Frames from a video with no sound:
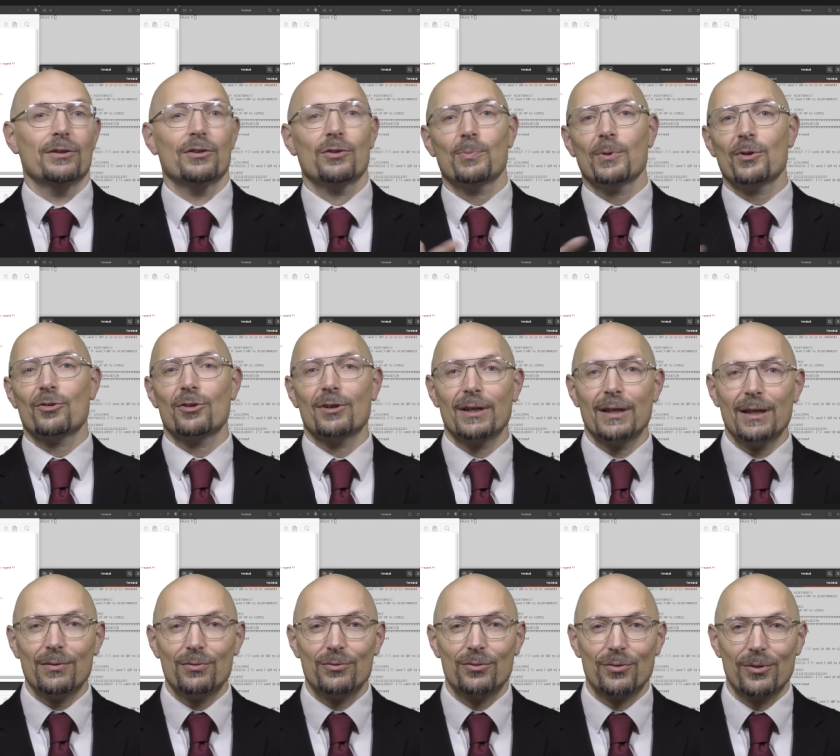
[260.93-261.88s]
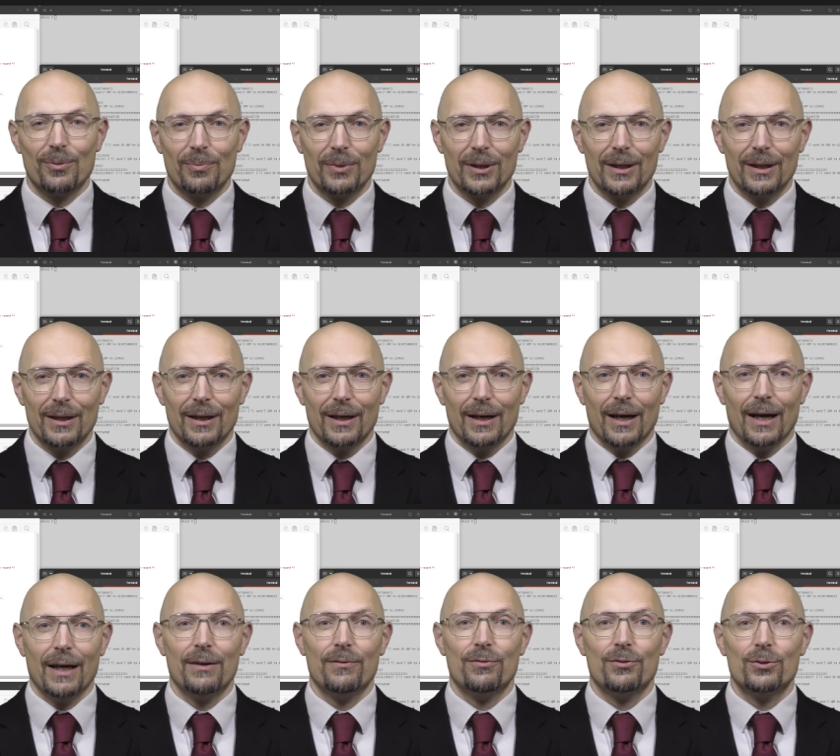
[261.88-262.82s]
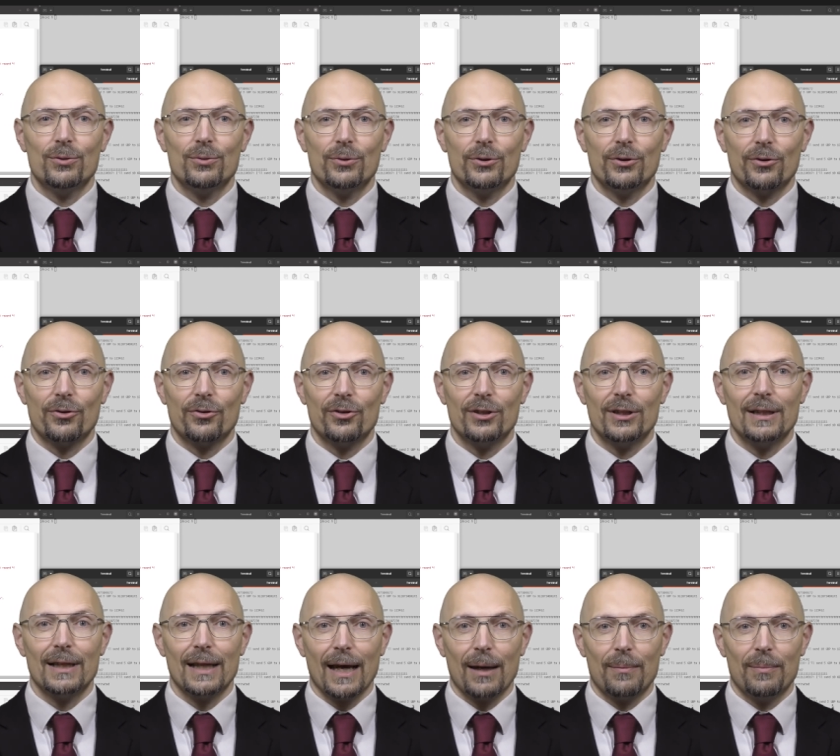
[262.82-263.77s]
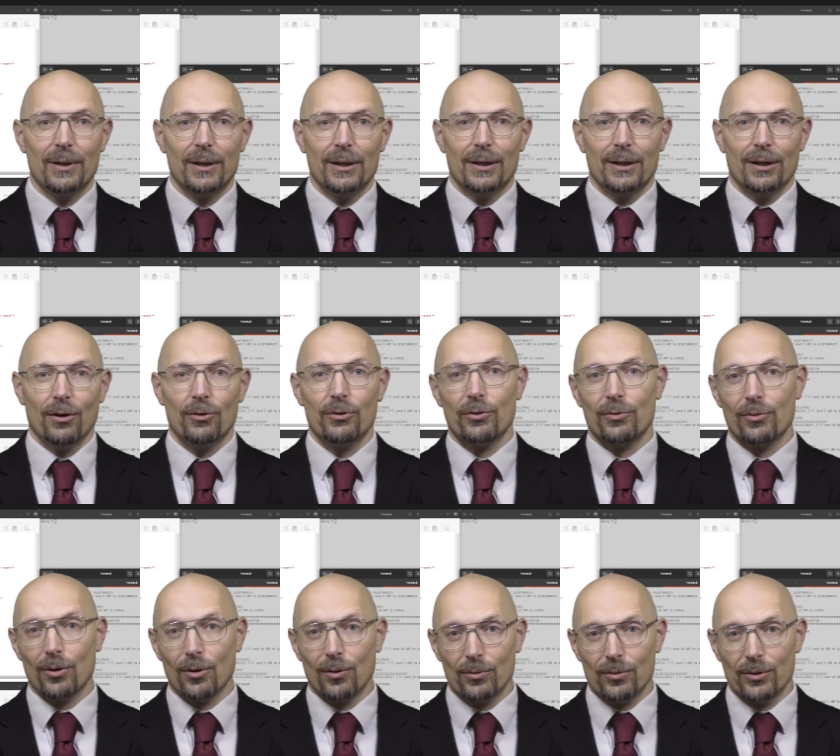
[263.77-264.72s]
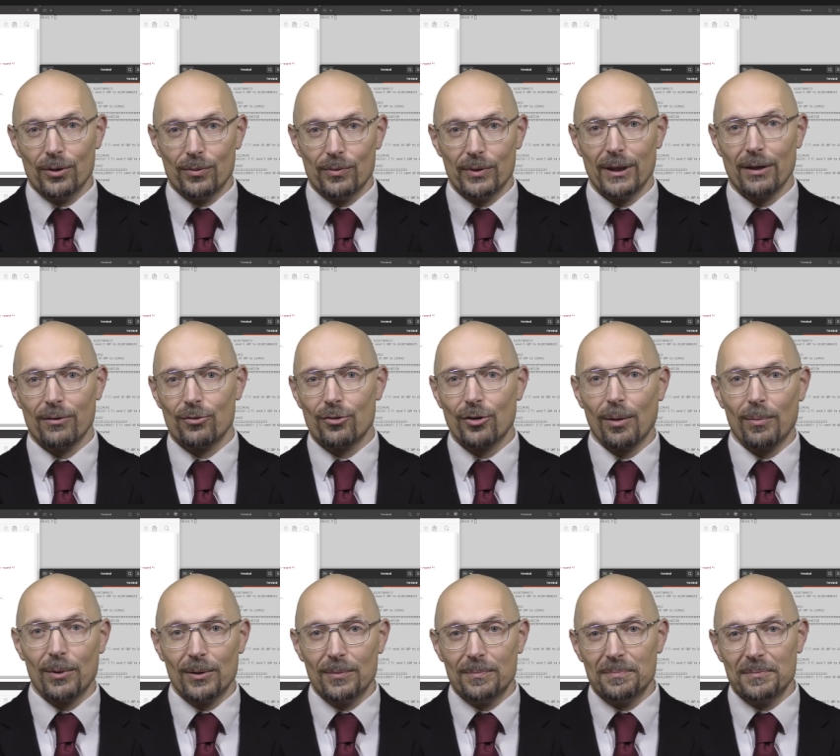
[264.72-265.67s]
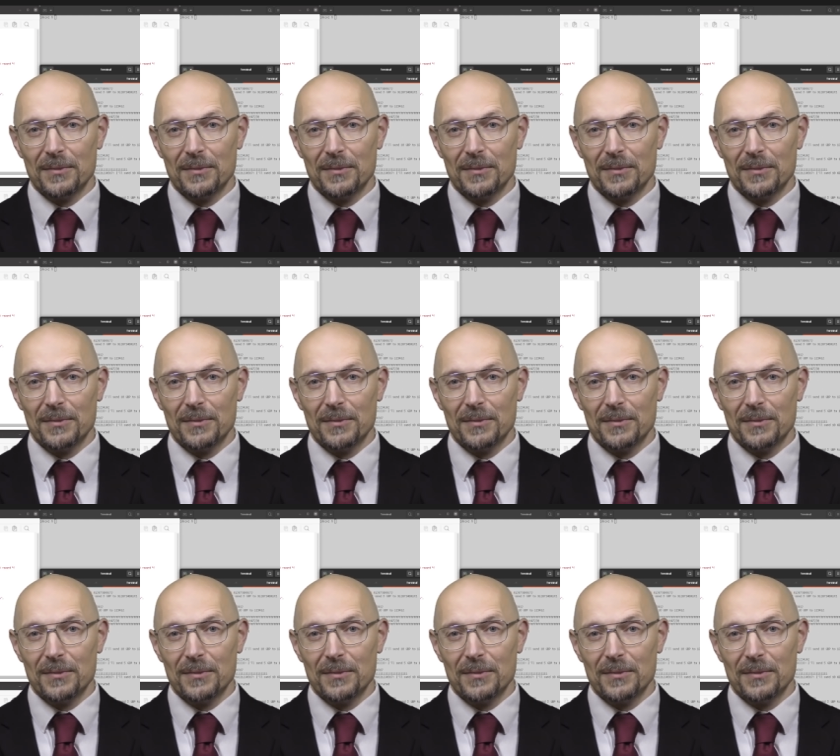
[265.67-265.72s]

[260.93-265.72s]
a special gift from me, and if you do your seed lab on your own without trouble,